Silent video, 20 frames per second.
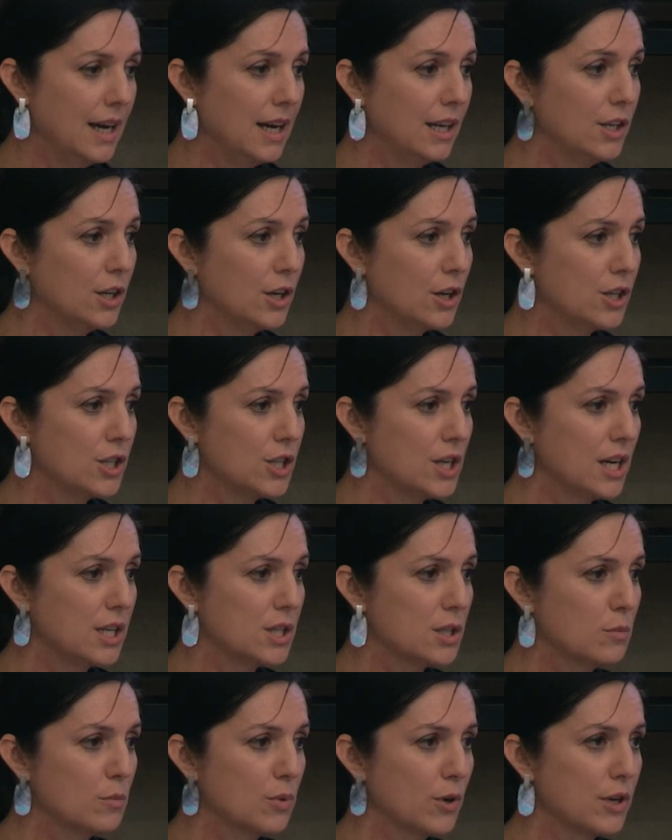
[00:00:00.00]

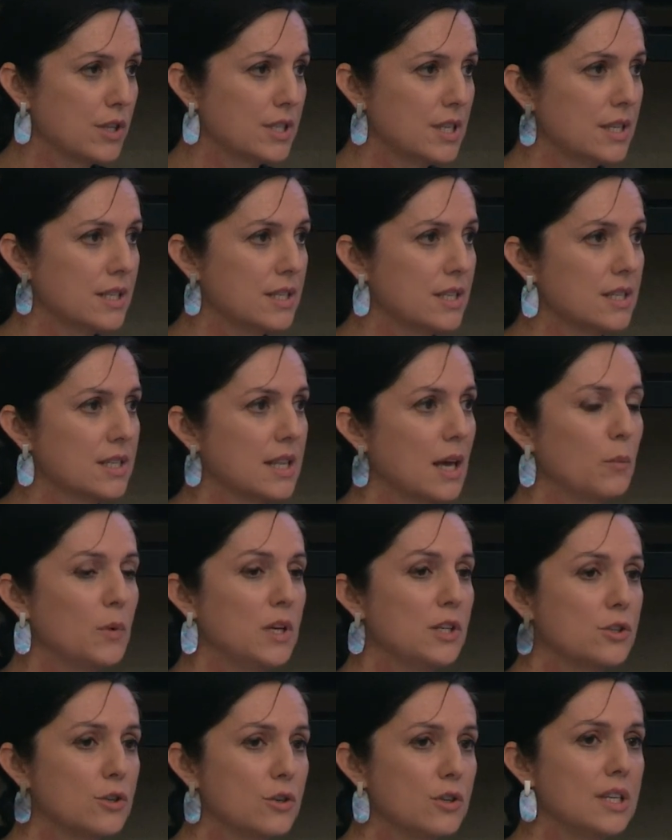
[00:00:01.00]
negotiation processes, that we
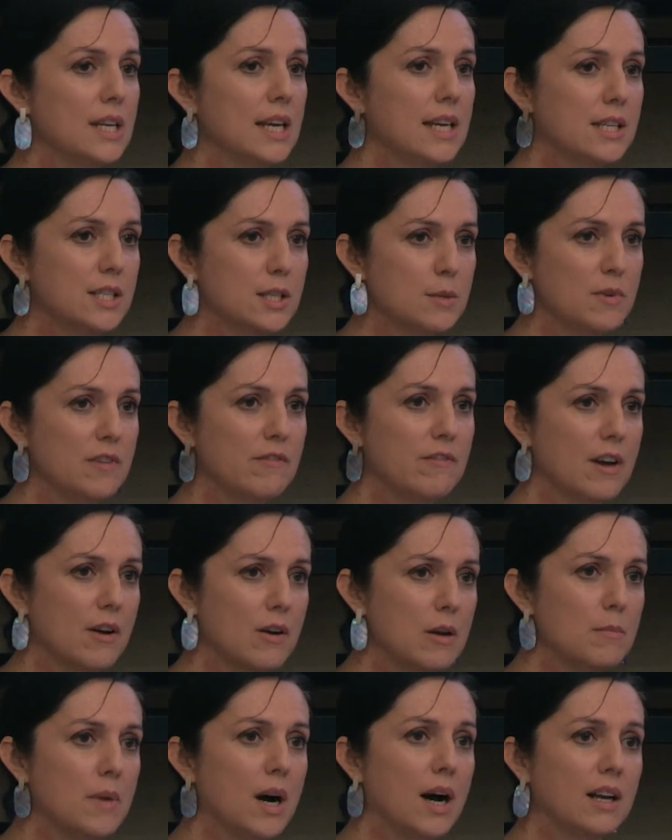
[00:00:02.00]
do need to be
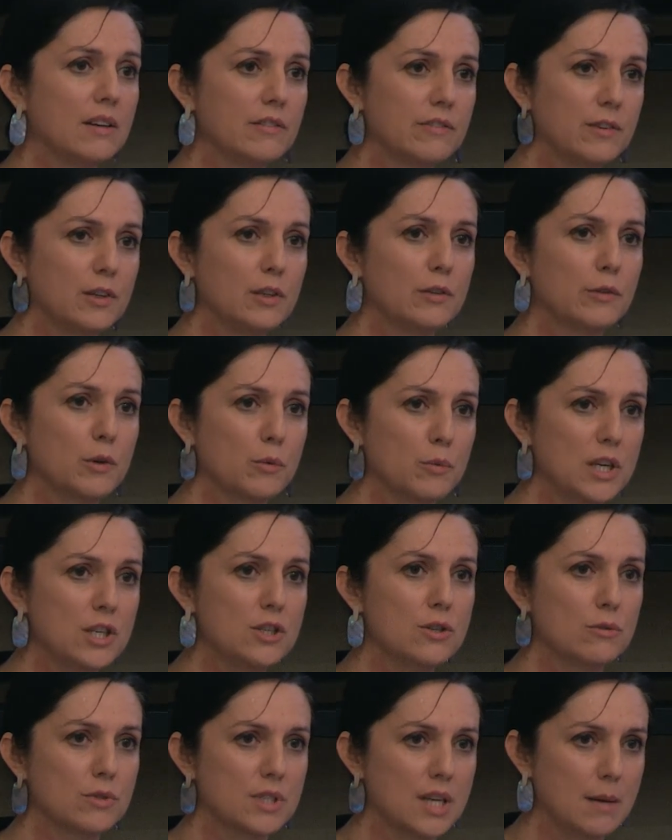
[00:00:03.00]
very mindful of the
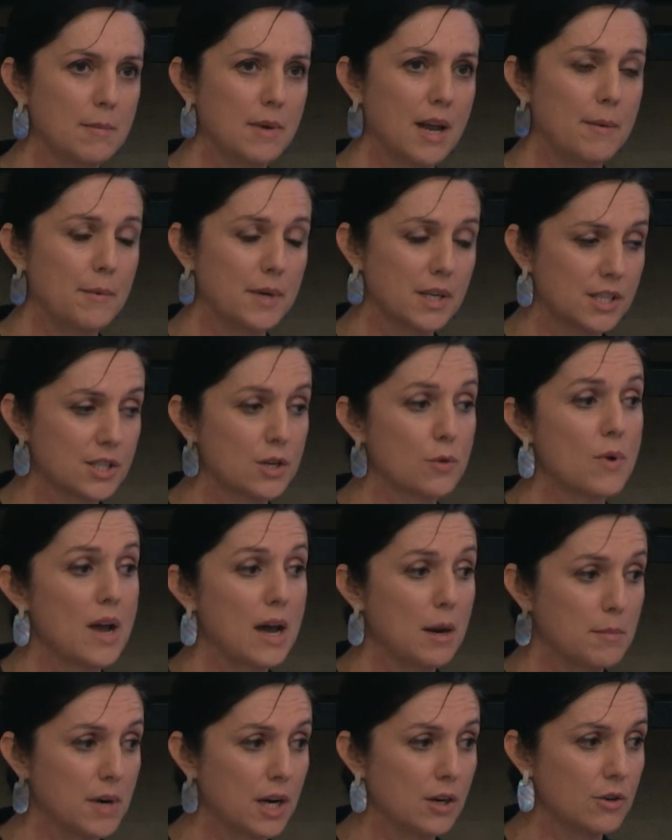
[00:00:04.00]
regional dynamics
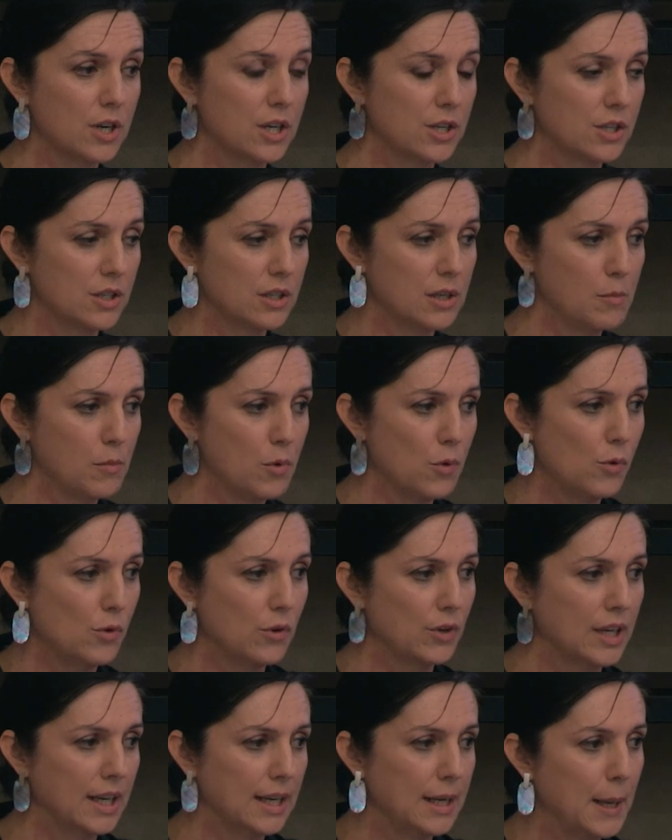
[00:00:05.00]
around migration,
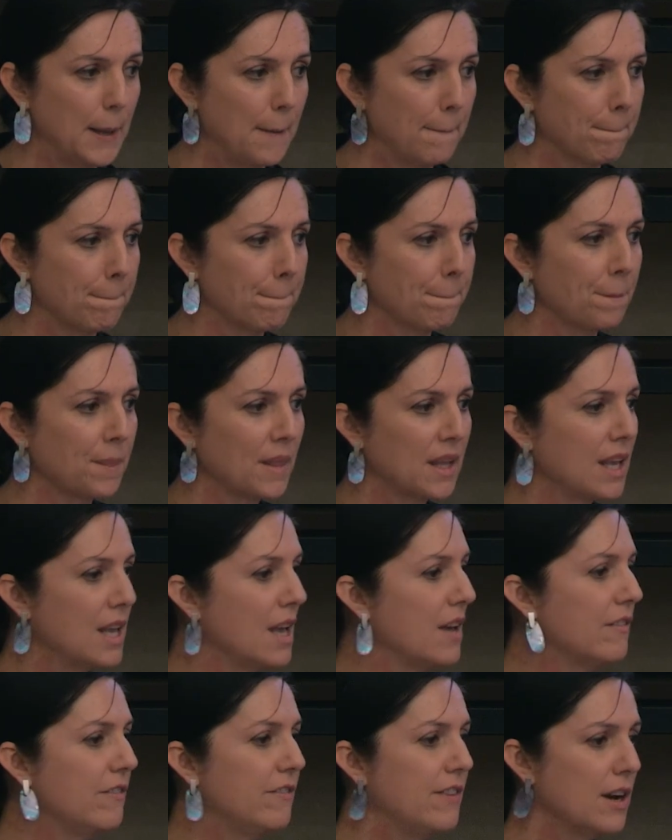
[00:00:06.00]
importantly.
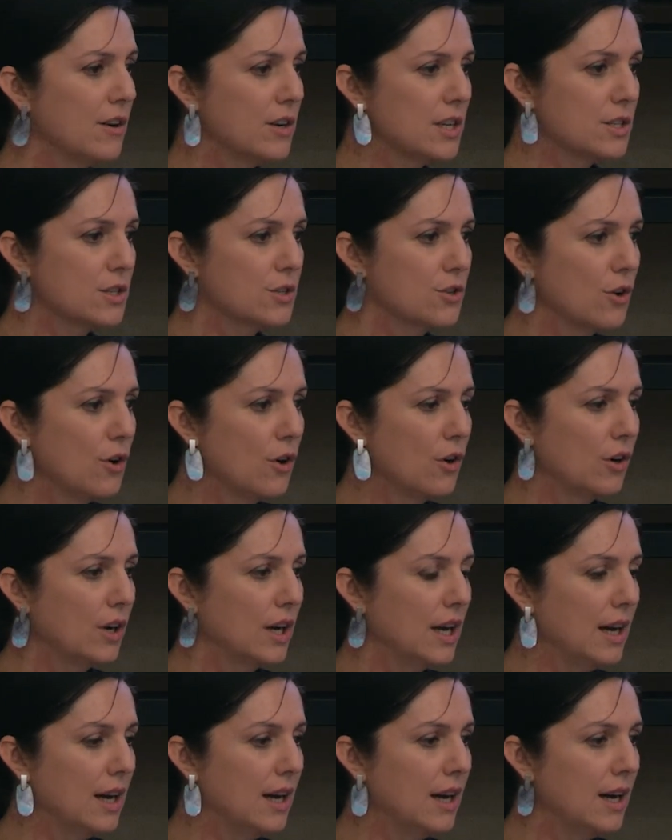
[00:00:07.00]
Very strong,
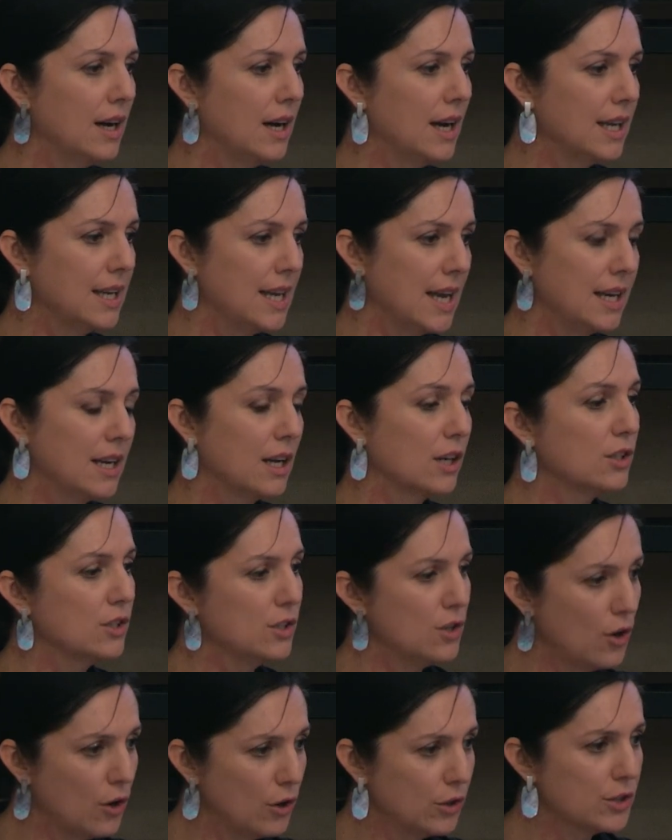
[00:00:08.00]
again, a
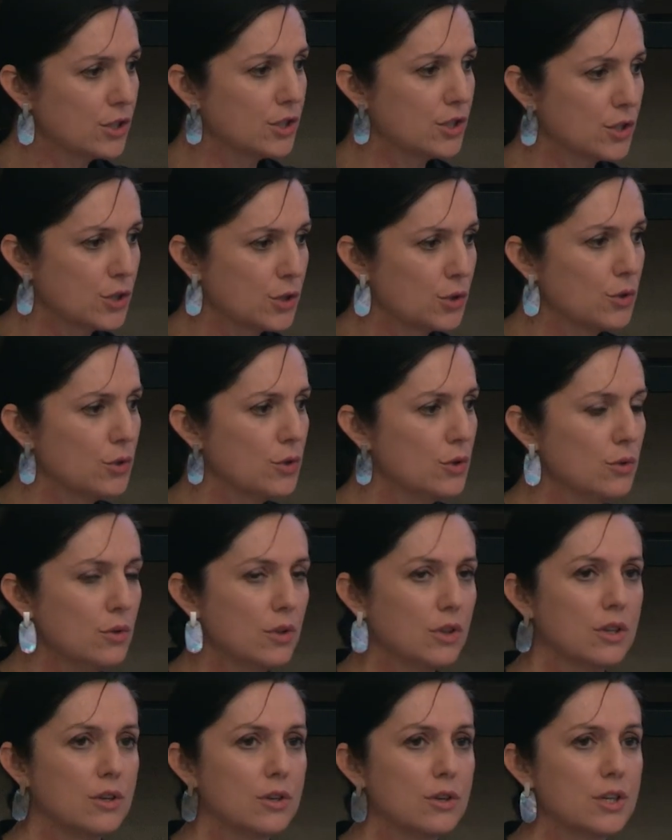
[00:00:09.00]
nod to
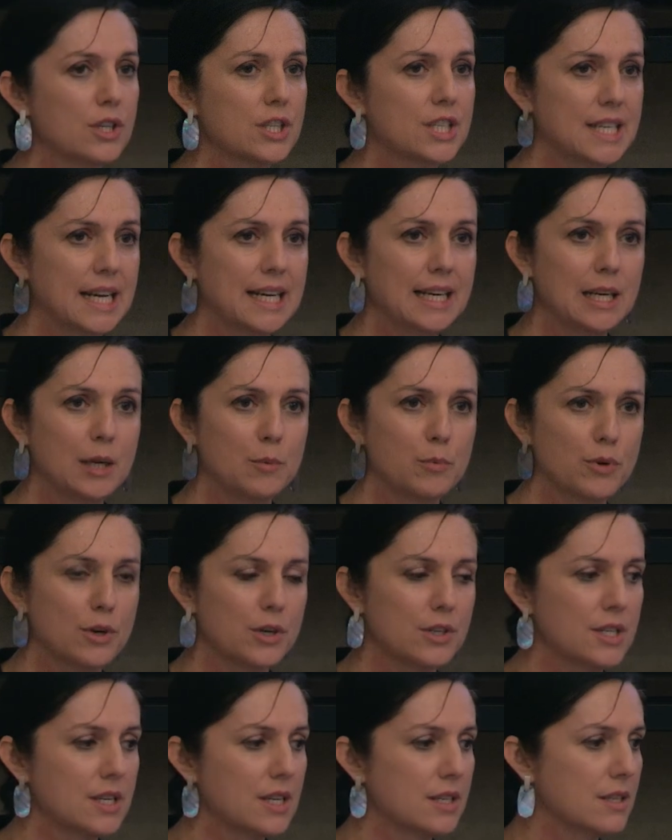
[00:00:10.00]
the state-led
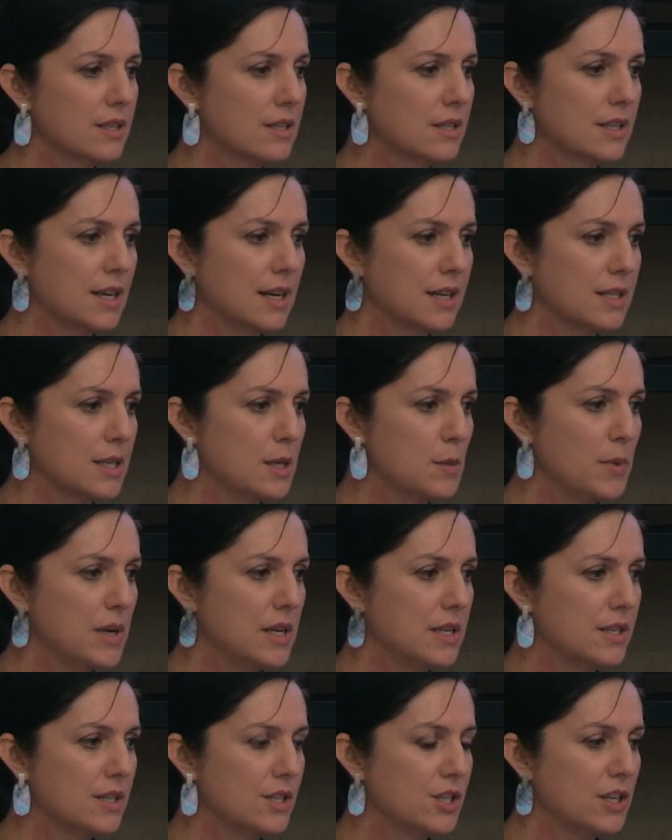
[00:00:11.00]
processes,
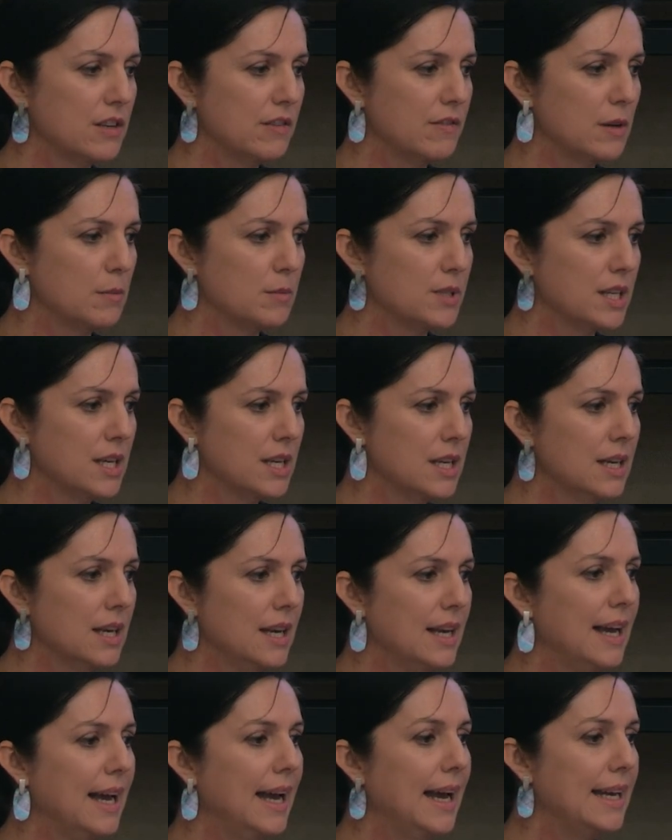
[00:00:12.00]
RCPs and GFMD,
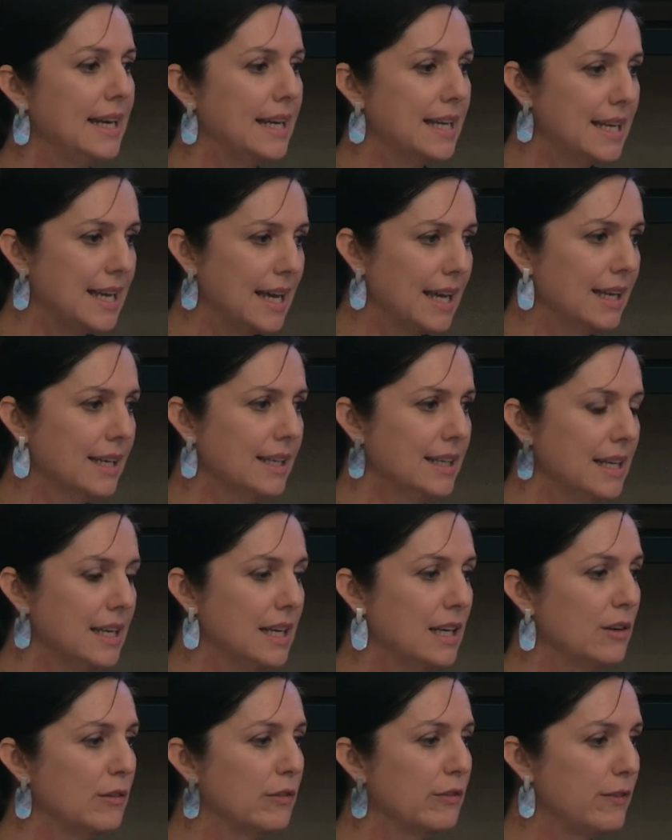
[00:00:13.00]
and again
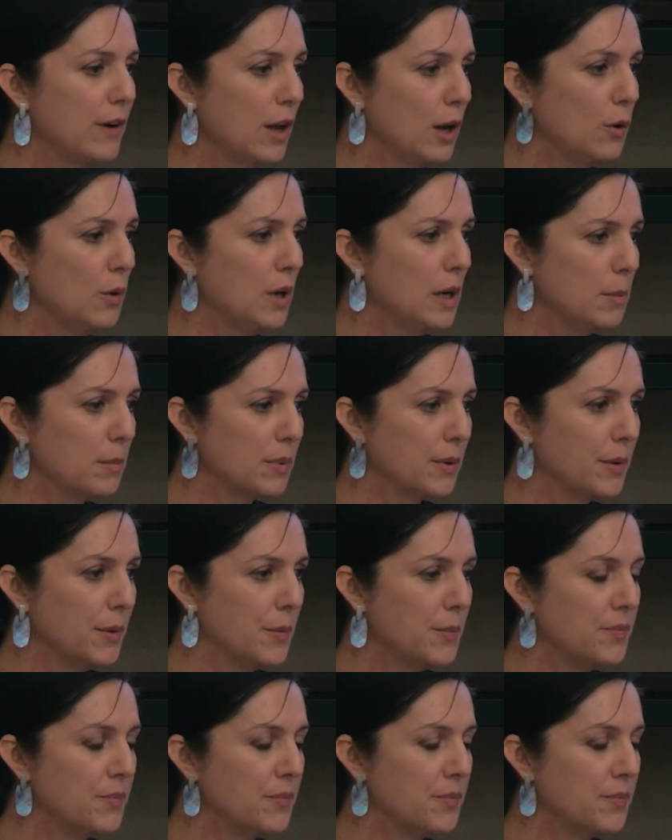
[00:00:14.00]
in follow-up,